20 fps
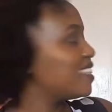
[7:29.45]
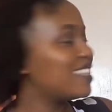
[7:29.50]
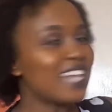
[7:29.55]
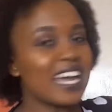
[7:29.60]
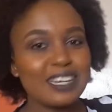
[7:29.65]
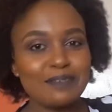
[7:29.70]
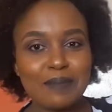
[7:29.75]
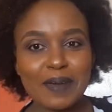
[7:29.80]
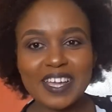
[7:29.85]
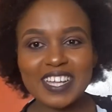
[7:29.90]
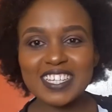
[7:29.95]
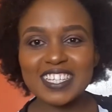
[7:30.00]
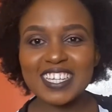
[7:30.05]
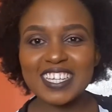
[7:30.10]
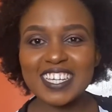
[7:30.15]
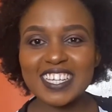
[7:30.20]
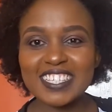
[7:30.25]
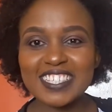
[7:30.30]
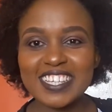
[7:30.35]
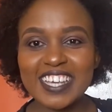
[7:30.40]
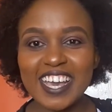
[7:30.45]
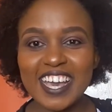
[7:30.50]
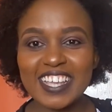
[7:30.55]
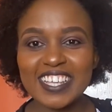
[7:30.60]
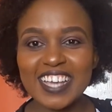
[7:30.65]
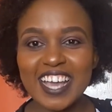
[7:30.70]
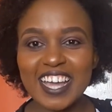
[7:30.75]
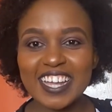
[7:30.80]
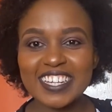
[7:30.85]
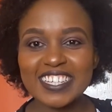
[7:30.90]
That painting is
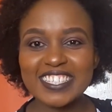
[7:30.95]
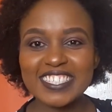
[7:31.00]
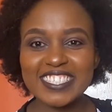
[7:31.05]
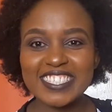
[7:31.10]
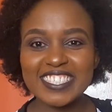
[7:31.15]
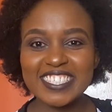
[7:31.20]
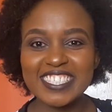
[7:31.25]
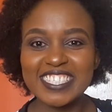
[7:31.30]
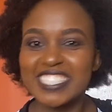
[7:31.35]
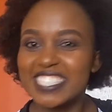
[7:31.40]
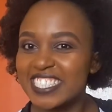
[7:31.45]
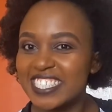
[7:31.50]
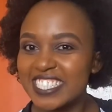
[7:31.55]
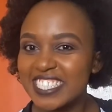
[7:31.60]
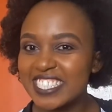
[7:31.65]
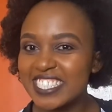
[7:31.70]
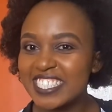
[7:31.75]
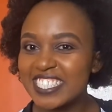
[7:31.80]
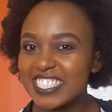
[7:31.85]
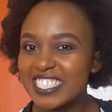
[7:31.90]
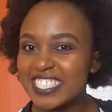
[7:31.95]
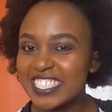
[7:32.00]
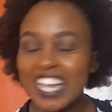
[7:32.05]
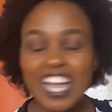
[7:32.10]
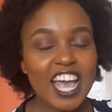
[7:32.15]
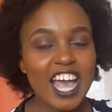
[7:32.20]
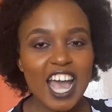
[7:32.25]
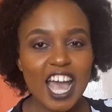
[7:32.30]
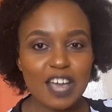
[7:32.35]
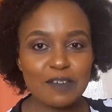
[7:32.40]
Kenyan.
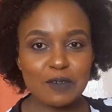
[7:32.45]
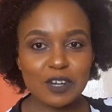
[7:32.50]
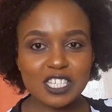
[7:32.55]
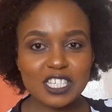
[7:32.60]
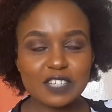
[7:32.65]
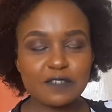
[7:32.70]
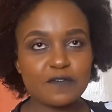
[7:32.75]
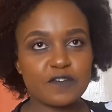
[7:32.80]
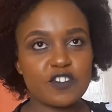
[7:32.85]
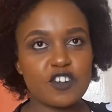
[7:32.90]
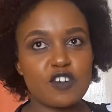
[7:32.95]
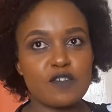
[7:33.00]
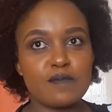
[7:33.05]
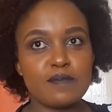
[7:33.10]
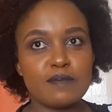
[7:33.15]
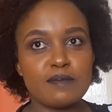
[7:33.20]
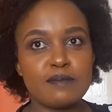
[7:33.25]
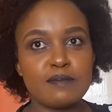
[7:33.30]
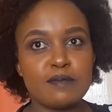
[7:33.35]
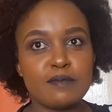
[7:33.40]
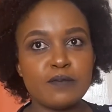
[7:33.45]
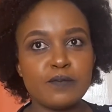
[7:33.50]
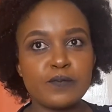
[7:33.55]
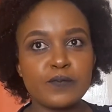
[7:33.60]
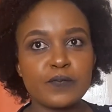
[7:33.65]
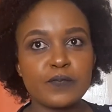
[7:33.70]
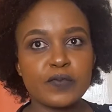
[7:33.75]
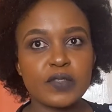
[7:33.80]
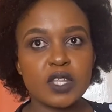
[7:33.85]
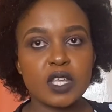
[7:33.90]
I bought it from
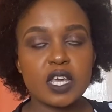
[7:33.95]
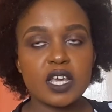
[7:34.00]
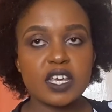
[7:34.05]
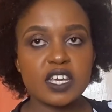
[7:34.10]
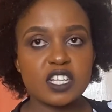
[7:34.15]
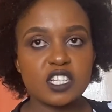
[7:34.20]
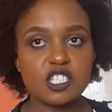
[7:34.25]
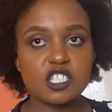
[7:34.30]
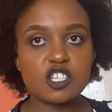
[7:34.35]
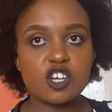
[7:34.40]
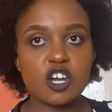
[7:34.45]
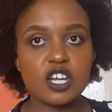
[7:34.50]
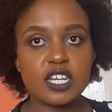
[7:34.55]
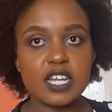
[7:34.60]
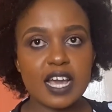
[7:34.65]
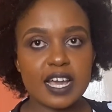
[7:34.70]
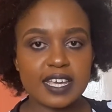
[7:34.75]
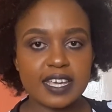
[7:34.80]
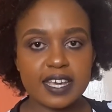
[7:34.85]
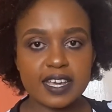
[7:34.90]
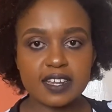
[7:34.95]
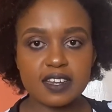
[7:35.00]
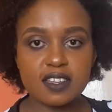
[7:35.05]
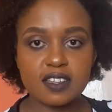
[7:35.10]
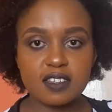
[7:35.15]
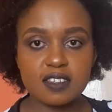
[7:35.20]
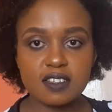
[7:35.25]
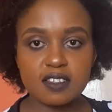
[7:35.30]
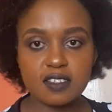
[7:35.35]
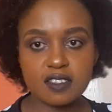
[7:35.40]
Hilton Arcade.
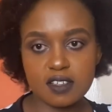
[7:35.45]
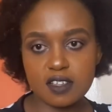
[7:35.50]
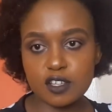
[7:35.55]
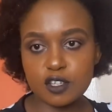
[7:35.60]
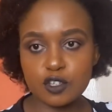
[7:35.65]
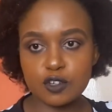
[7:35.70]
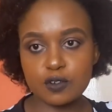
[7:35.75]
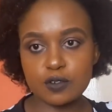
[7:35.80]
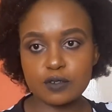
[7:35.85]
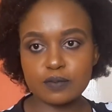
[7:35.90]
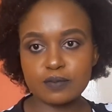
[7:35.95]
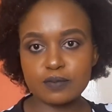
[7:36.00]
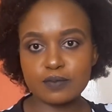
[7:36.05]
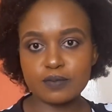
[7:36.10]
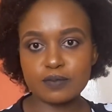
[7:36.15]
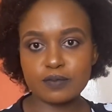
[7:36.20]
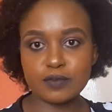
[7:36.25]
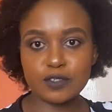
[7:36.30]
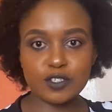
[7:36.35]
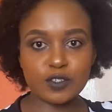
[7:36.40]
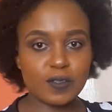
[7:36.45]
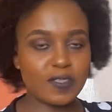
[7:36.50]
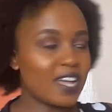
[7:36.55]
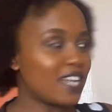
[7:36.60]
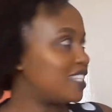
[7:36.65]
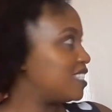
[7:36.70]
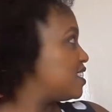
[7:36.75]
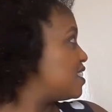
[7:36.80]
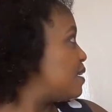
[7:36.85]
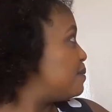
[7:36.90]
Yo, so that's
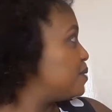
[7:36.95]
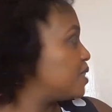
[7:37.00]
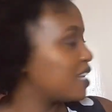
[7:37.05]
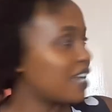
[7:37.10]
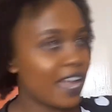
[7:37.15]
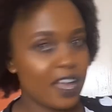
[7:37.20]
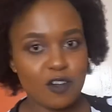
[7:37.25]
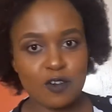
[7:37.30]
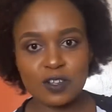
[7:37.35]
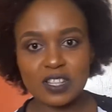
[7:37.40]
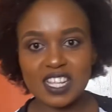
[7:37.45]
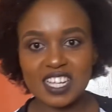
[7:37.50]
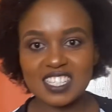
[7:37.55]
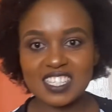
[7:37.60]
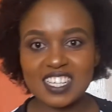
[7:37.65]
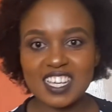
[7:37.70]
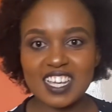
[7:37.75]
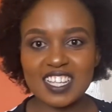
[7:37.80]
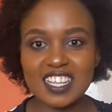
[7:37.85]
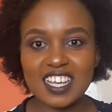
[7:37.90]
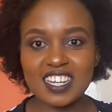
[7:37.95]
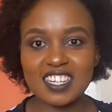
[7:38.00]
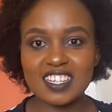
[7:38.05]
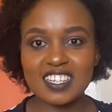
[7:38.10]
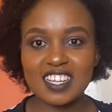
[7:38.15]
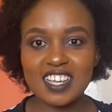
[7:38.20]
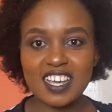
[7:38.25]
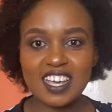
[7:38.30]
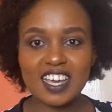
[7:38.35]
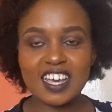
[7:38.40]
something I own that's Kenyan.
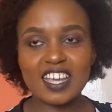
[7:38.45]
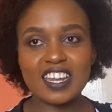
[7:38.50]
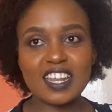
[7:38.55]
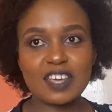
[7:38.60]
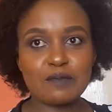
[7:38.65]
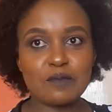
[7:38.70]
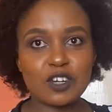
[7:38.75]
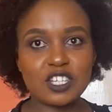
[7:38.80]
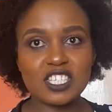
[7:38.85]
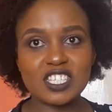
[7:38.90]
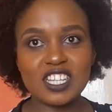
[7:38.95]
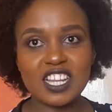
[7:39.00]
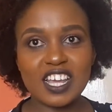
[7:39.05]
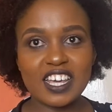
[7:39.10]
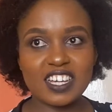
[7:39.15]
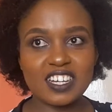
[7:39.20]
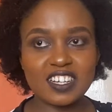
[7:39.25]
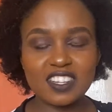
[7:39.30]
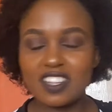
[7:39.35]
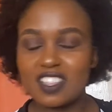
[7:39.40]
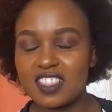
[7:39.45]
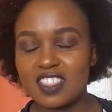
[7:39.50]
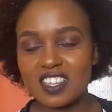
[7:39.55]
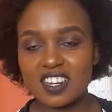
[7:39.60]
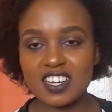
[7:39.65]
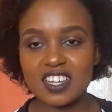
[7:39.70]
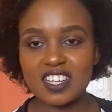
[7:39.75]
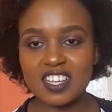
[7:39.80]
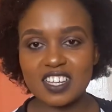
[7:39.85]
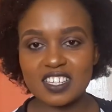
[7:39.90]
And I bought it like
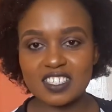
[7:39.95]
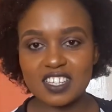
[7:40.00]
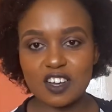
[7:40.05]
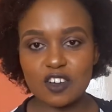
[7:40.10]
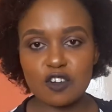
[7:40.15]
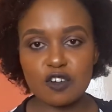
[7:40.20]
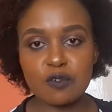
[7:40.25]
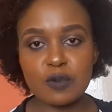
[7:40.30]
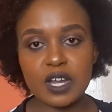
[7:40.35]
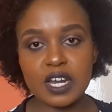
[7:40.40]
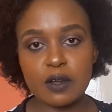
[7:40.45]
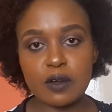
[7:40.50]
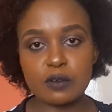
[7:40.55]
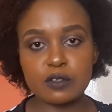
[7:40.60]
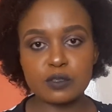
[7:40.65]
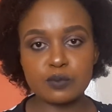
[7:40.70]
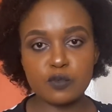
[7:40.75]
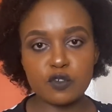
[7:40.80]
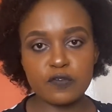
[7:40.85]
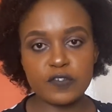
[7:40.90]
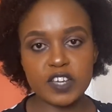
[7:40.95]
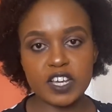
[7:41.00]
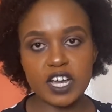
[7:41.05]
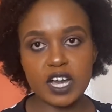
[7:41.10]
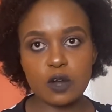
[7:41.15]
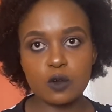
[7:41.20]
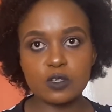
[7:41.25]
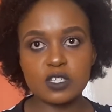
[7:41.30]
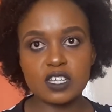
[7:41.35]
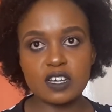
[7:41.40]
three years ago when I was moving
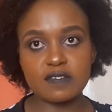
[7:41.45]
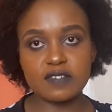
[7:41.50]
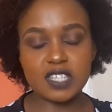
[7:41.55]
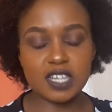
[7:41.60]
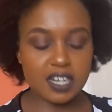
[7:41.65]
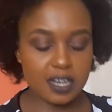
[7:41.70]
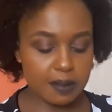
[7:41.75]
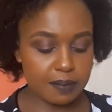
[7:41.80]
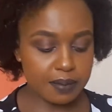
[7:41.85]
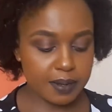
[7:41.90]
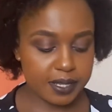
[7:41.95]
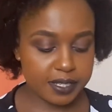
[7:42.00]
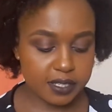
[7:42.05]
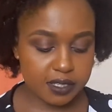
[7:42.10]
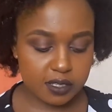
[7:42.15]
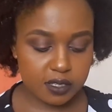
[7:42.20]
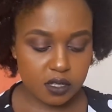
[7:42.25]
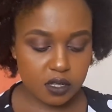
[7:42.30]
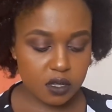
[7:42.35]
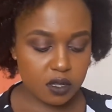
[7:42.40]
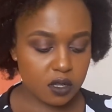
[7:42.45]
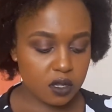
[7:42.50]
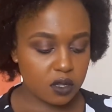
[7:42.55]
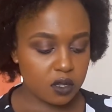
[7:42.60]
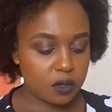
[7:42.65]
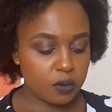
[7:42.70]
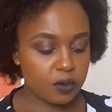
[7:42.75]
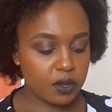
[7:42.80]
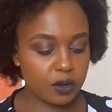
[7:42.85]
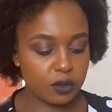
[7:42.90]
out after campus.
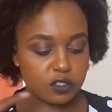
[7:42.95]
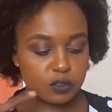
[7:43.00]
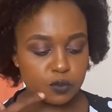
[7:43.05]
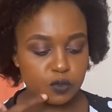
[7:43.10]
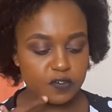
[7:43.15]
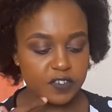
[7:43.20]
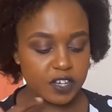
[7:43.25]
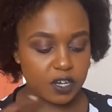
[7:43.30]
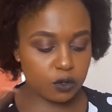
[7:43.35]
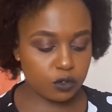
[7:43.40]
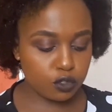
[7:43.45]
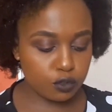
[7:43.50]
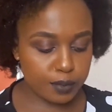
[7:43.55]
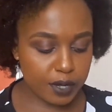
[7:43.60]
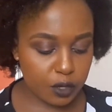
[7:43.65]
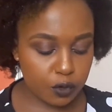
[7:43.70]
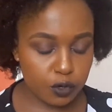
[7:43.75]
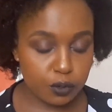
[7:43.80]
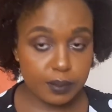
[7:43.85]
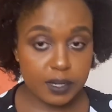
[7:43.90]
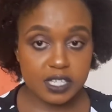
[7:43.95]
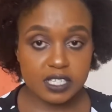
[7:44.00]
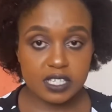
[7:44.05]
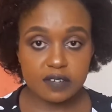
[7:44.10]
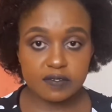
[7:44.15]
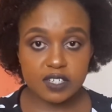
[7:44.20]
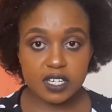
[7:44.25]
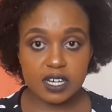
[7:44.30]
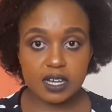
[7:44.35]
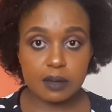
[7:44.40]
When I was moving out to my own place
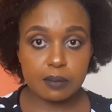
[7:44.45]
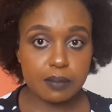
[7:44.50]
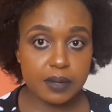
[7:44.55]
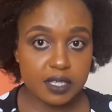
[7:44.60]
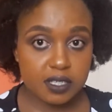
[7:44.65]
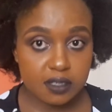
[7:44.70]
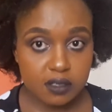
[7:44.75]
after campus.